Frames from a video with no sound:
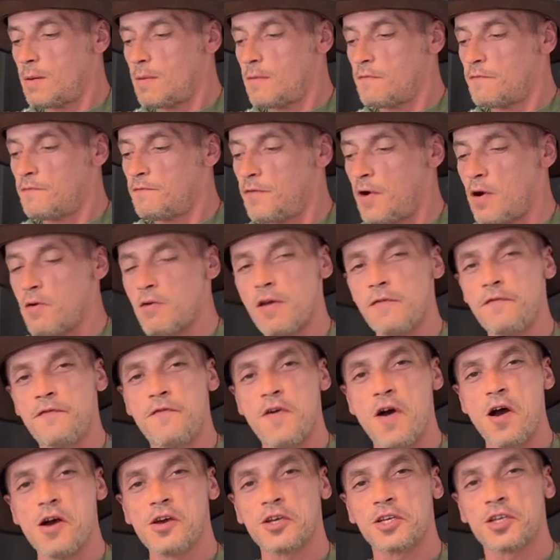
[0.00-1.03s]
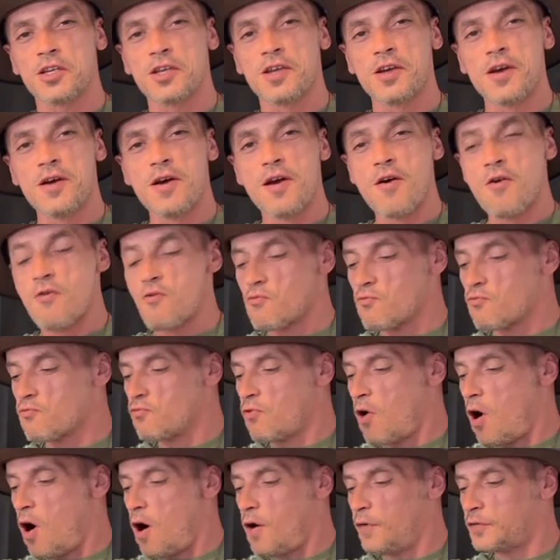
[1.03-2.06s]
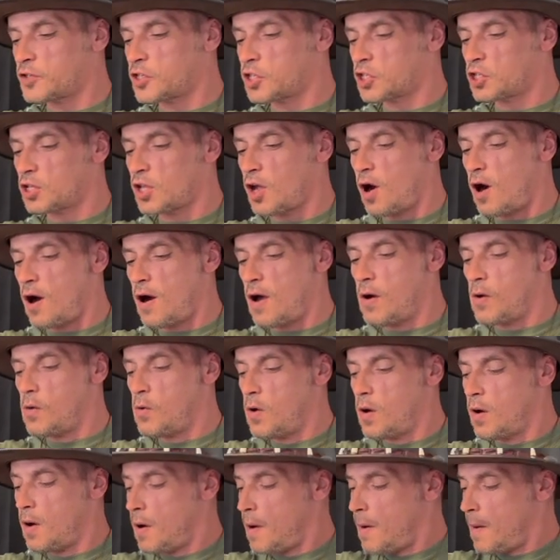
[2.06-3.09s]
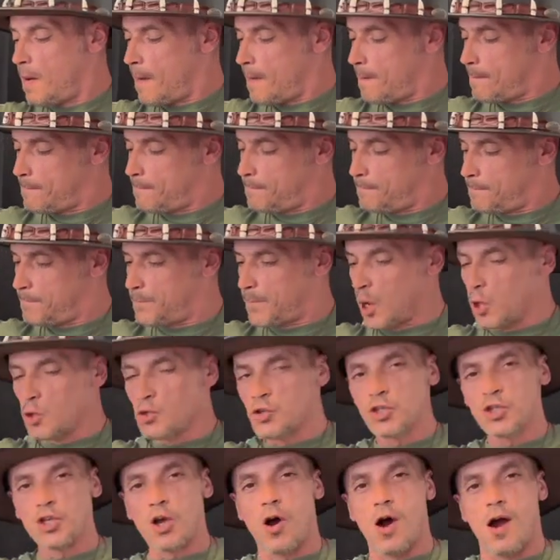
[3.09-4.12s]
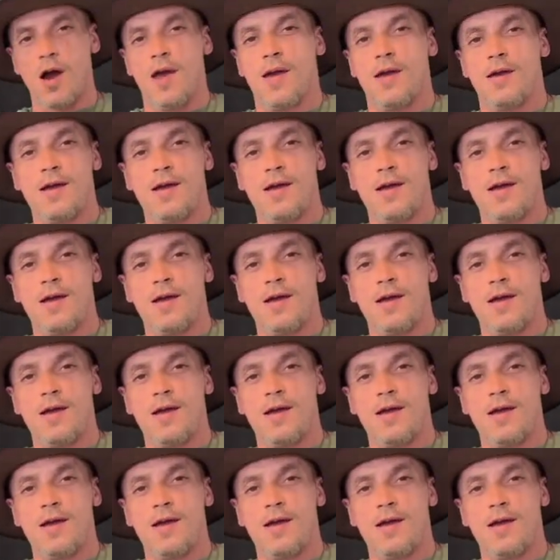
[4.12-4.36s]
very first raft style bonsai.